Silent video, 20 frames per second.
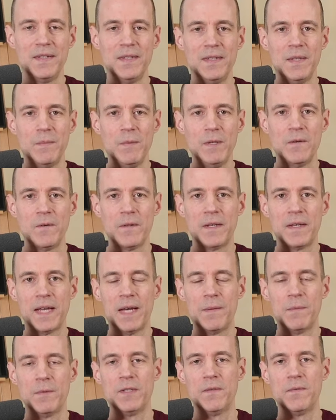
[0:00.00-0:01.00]
Let me know in the
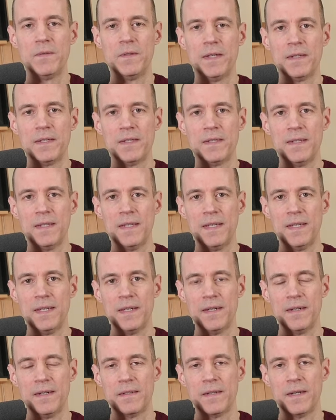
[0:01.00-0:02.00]
comments if you'd like to see
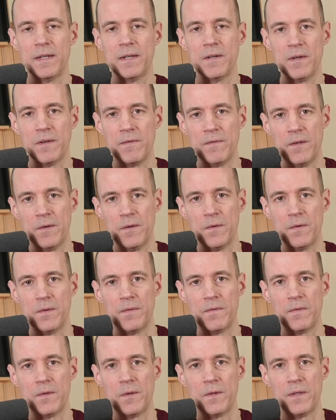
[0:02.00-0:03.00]
an entire review
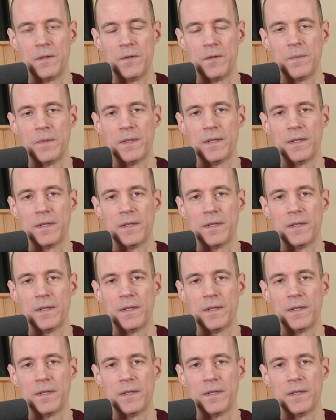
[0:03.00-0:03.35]
of Golden Open